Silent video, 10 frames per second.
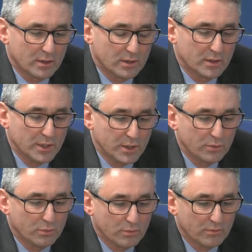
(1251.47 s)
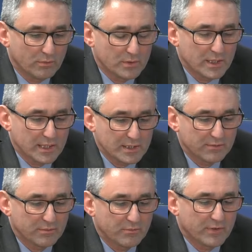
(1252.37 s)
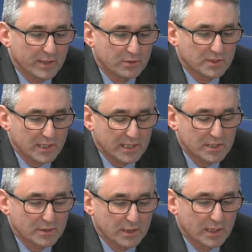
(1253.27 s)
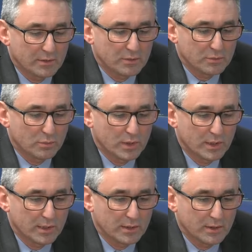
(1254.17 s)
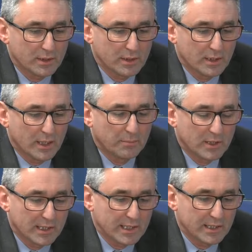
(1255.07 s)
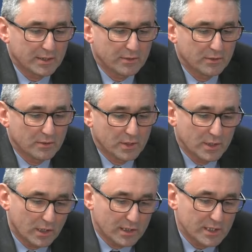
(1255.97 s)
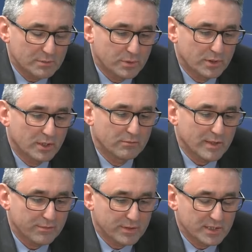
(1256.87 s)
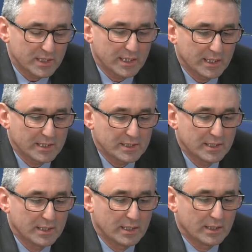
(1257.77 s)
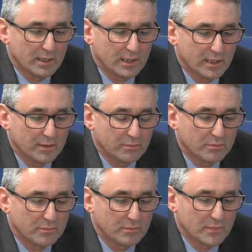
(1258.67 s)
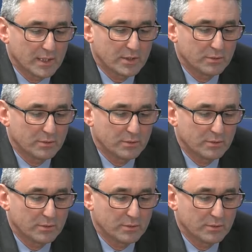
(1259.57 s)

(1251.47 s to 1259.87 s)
knew data from failed tests and were applying the knowledge but not referencing it. It could